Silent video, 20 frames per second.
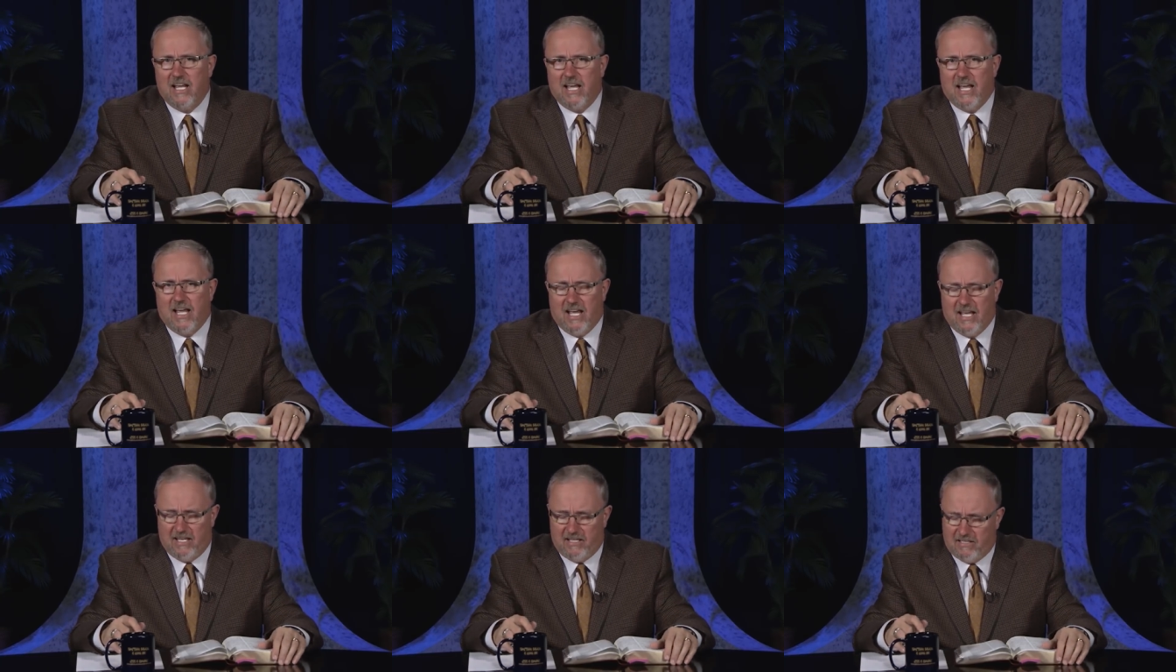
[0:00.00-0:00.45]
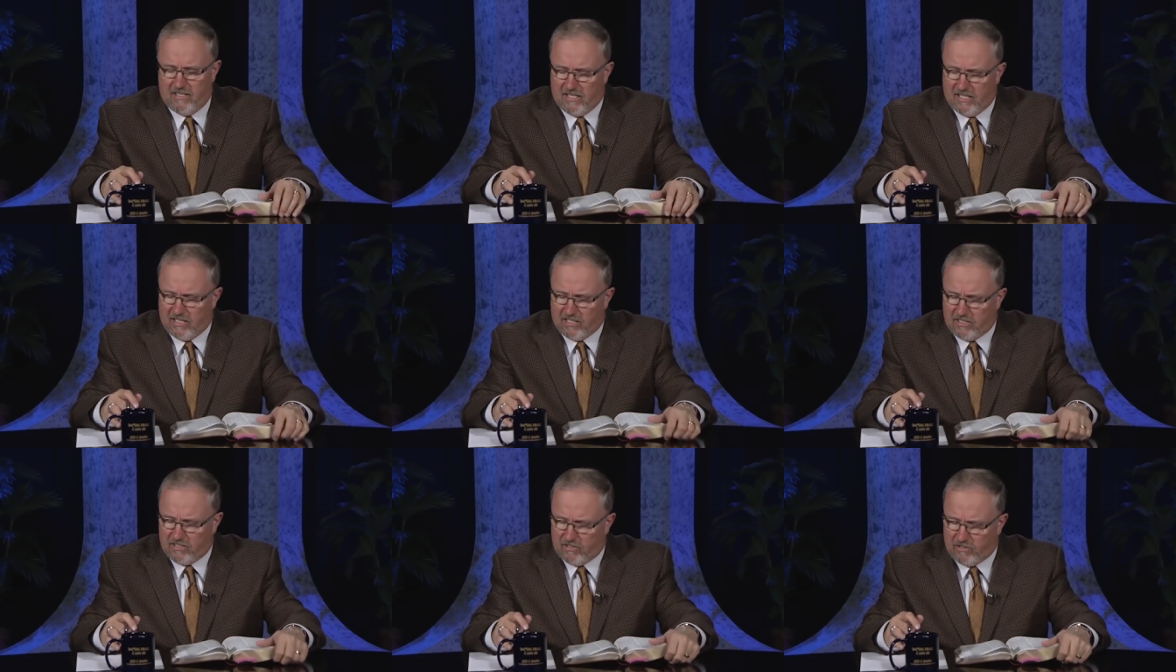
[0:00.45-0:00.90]
and
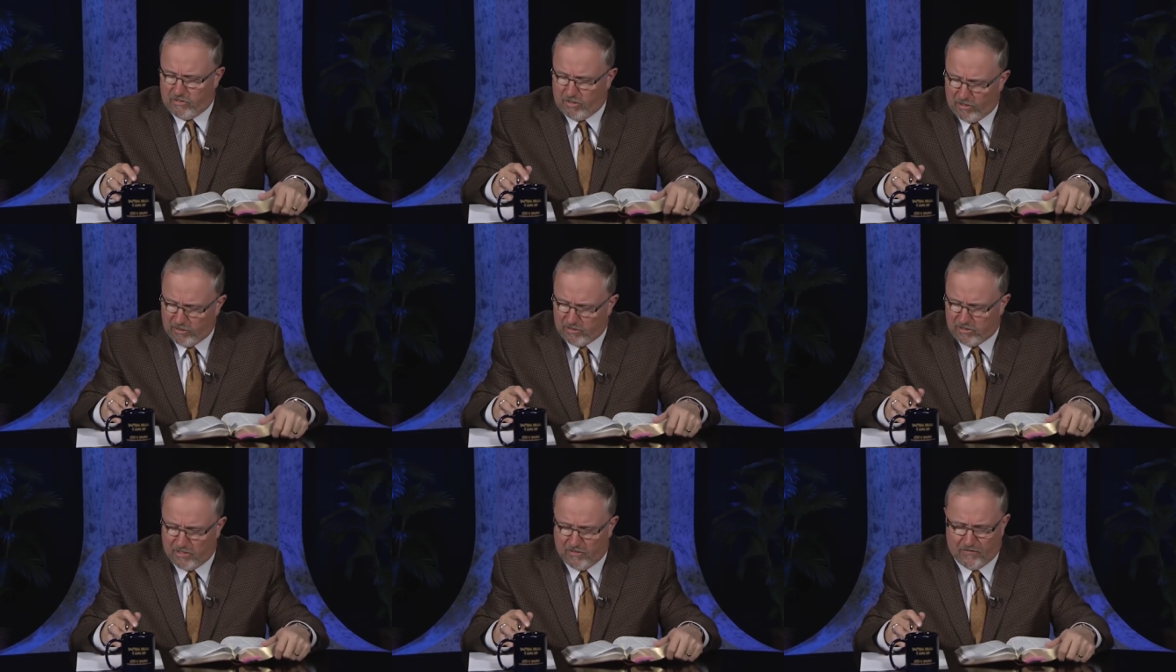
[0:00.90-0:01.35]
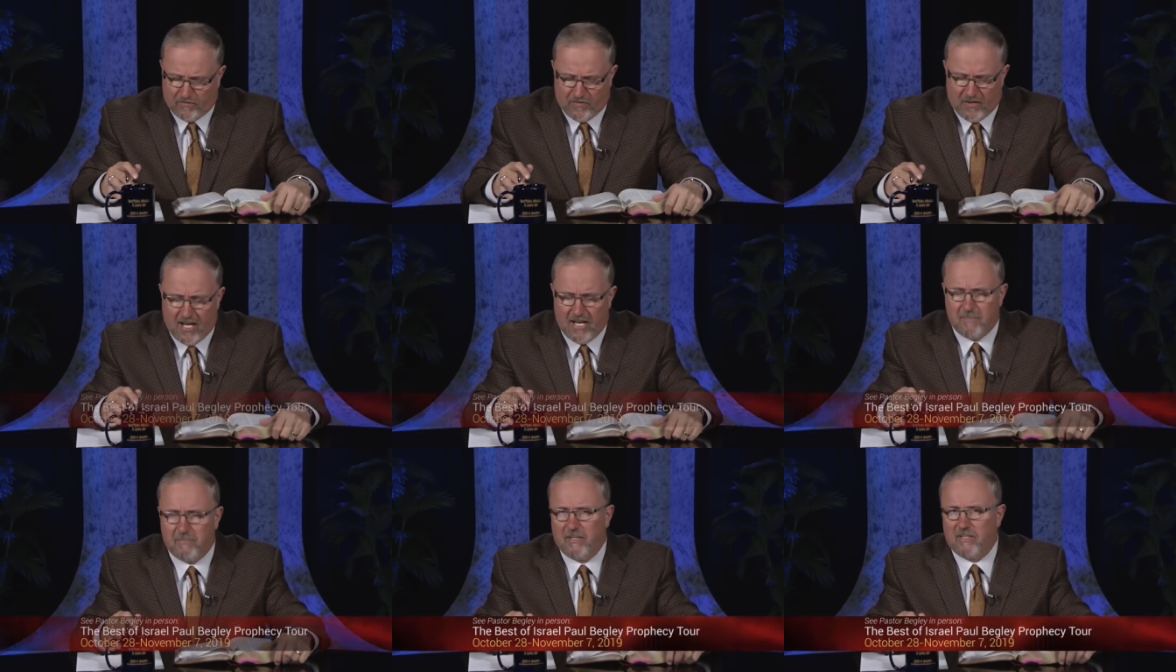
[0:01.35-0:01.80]

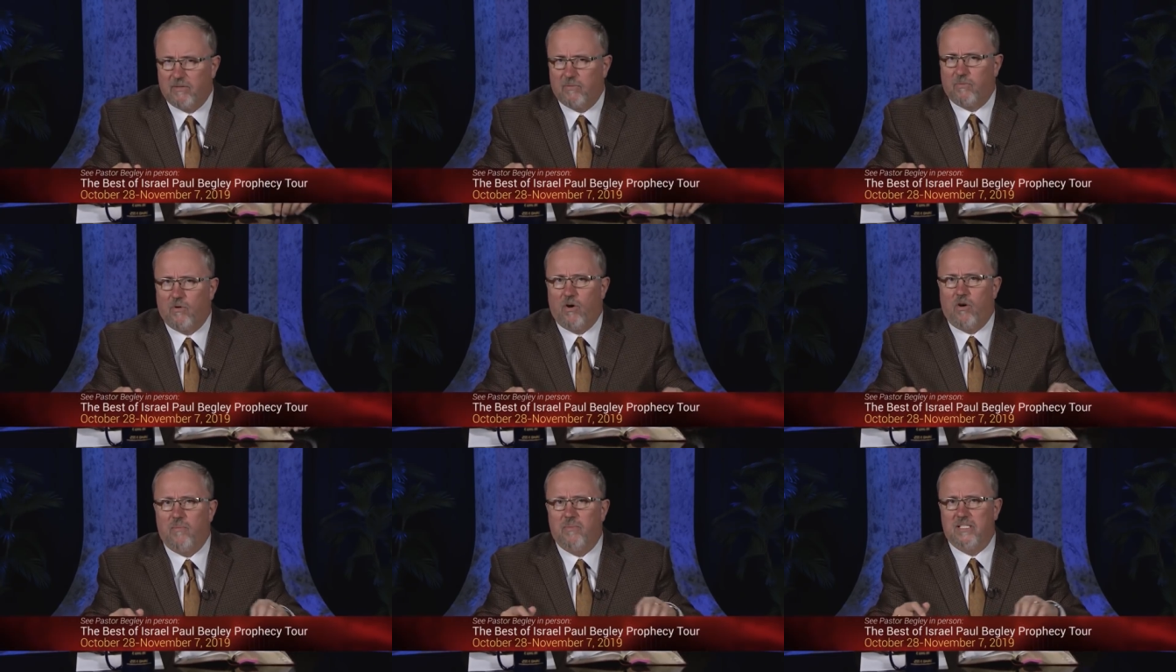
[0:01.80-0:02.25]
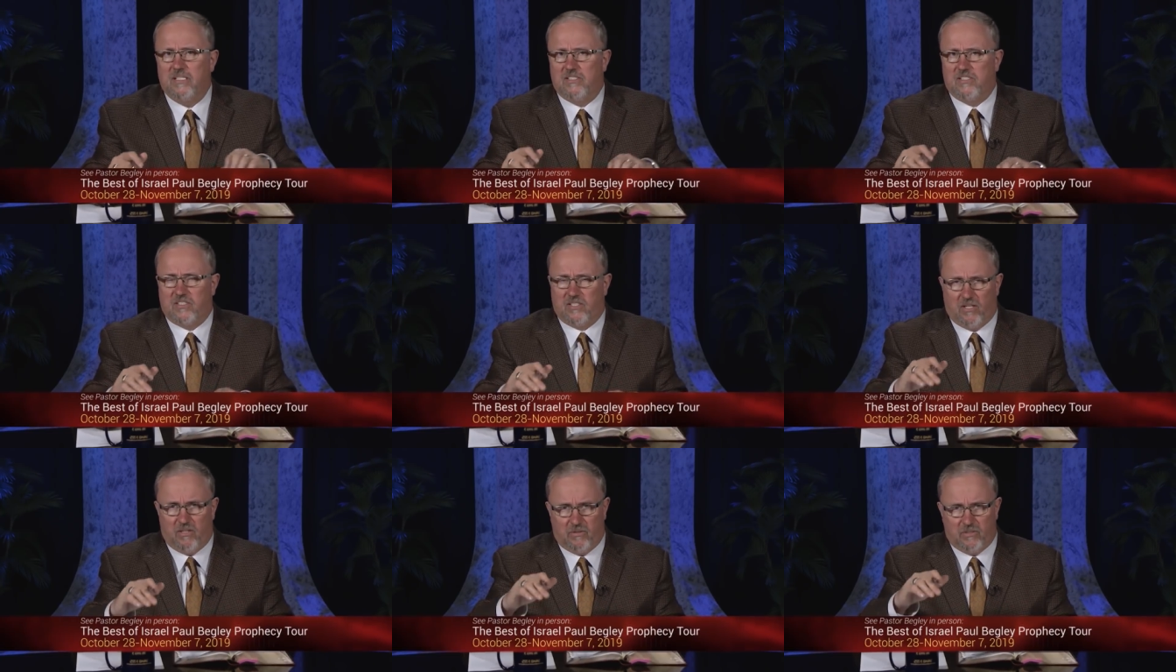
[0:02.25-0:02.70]
crucified by the Roman
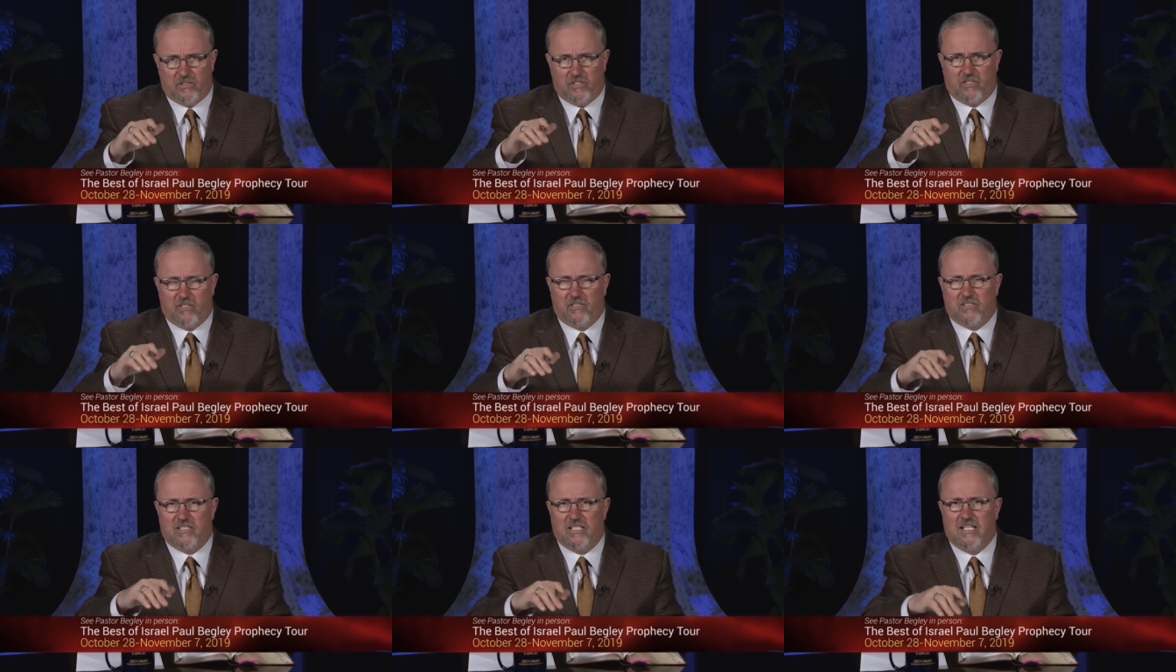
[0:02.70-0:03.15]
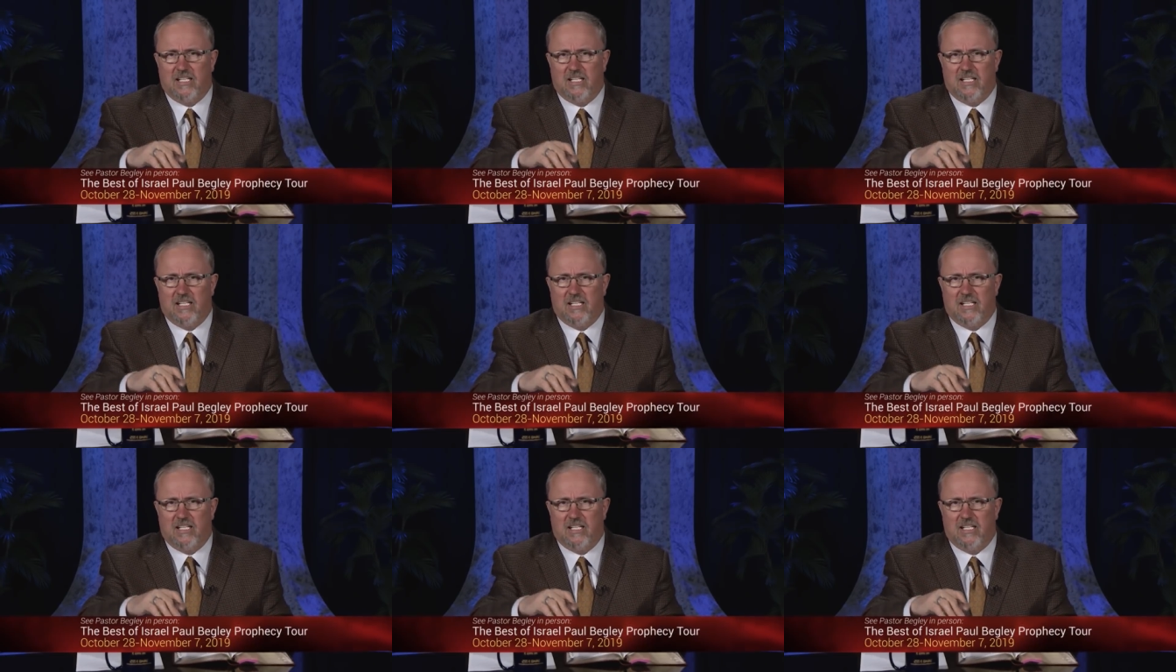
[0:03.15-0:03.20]
soldiers,